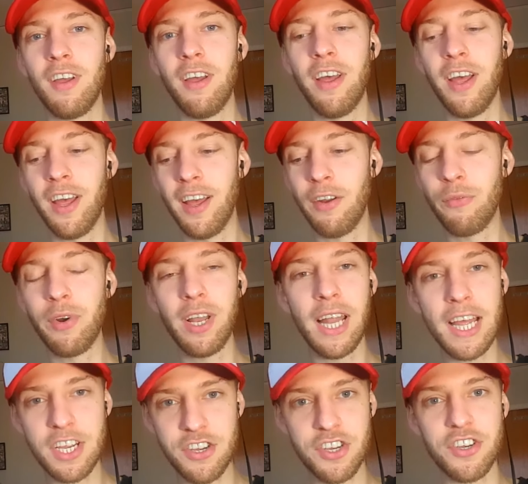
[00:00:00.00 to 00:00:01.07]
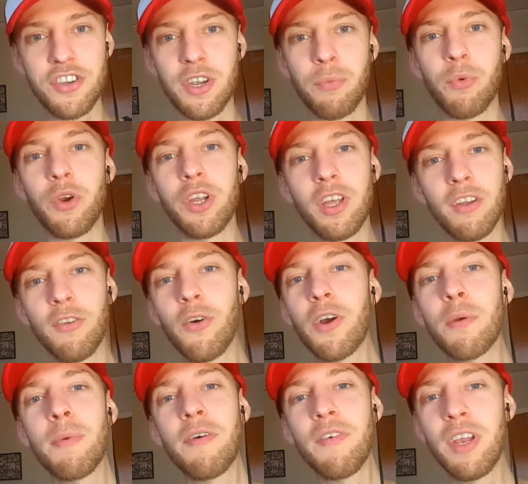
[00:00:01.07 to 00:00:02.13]
relationship where you can talk
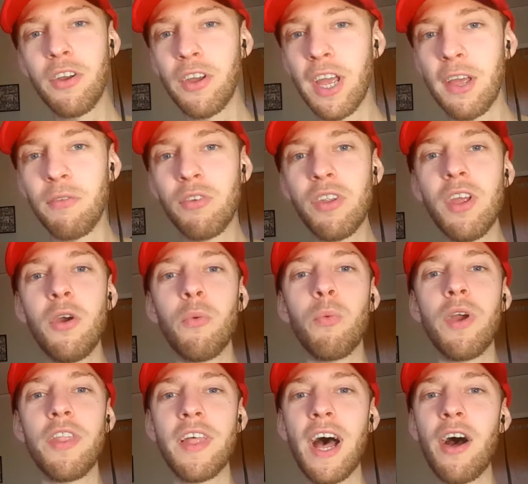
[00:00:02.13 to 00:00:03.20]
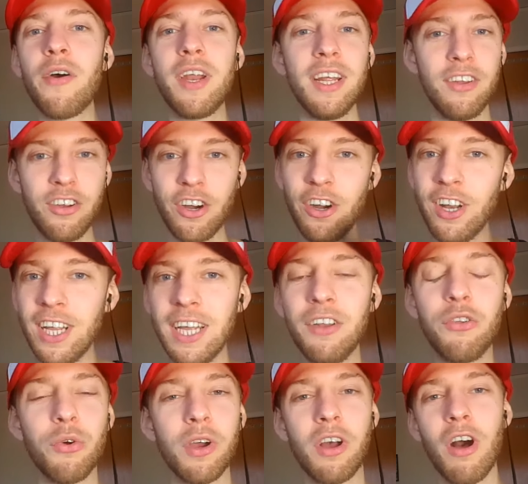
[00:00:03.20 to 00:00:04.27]
about video games without it turning
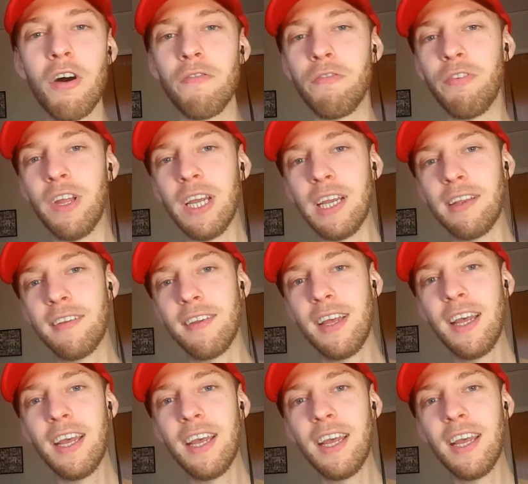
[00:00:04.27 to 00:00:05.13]
into a conflict.